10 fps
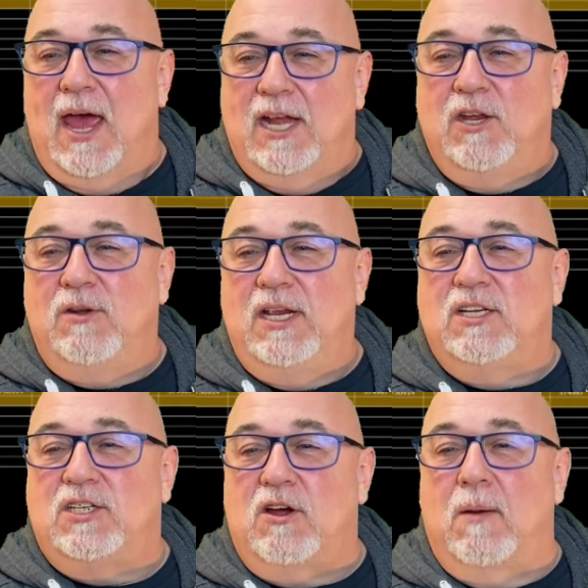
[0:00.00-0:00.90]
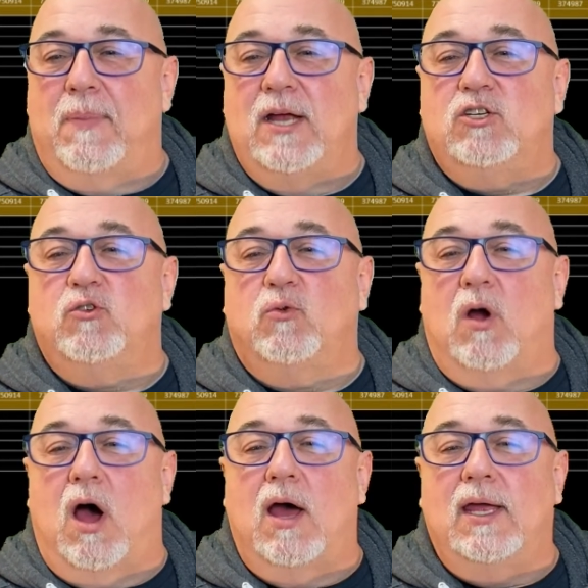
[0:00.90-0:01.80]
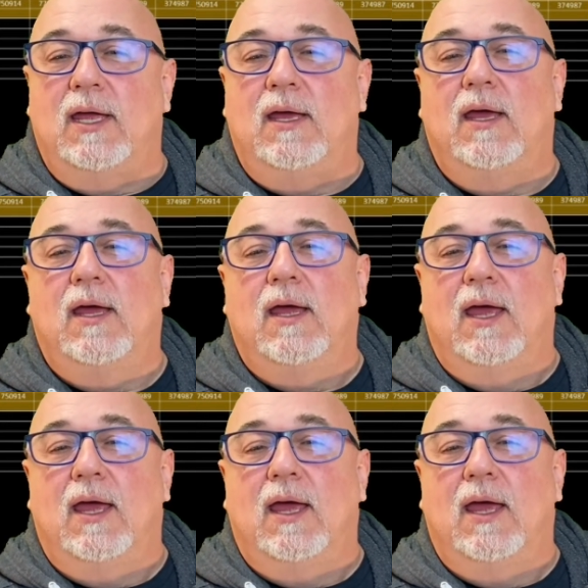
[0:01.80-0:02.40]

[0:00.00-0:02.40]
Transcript: And you need to start by drawing